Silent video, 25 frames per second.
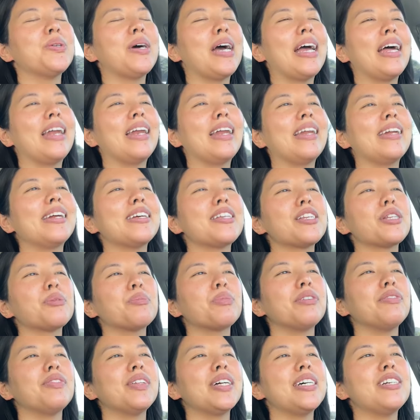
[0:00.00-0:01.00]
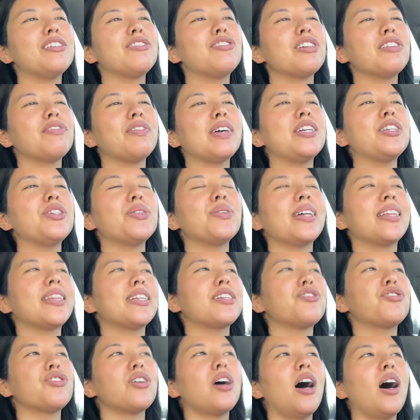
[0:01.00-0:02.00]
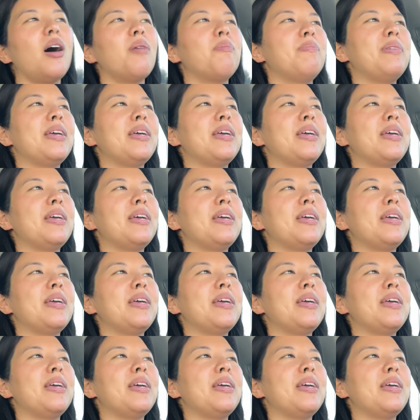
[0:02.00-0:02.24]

and it is a privilege if I do get this job